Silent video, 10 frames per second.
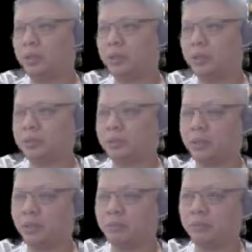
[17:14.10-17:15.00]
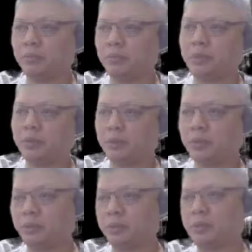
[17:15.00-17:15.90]
and thus gain
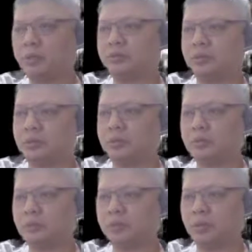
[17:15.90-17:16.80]
thus threaten